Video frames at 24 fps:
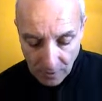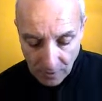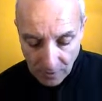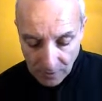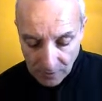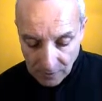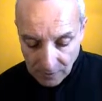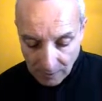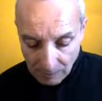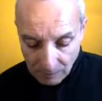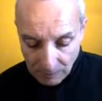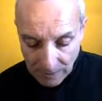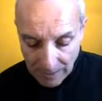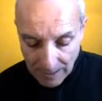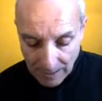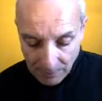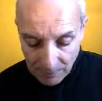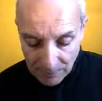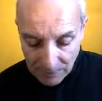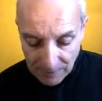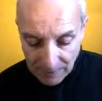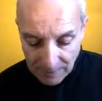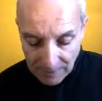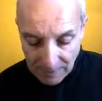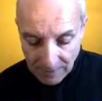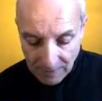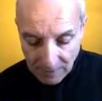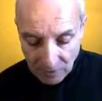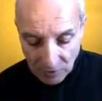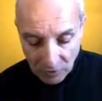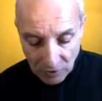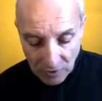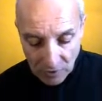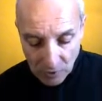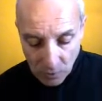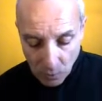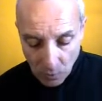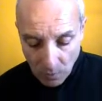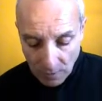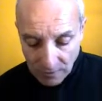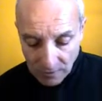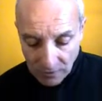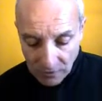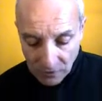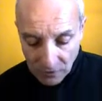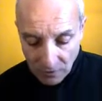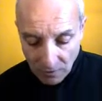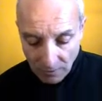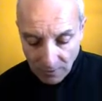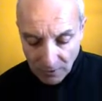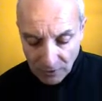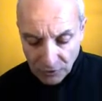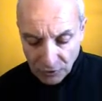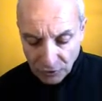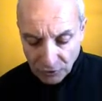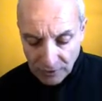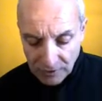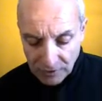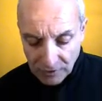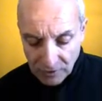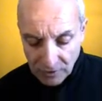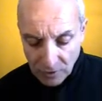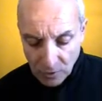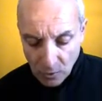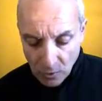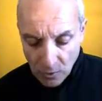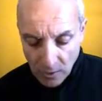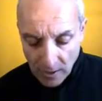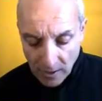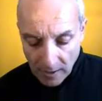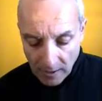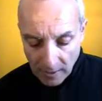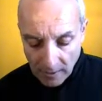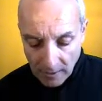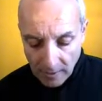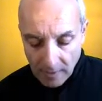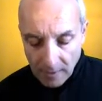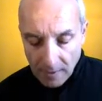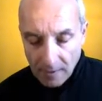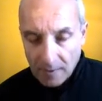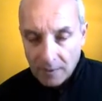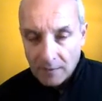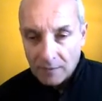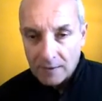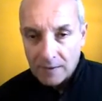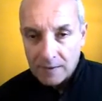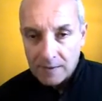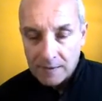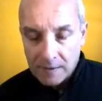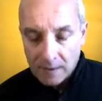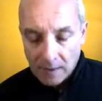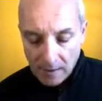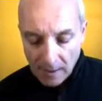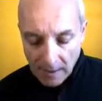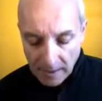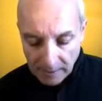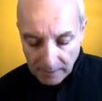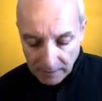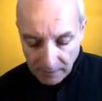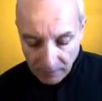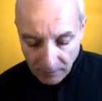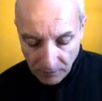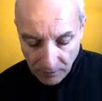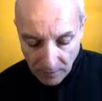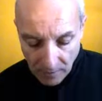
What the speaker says: sometimes taking just one solitary sloka, that's a line,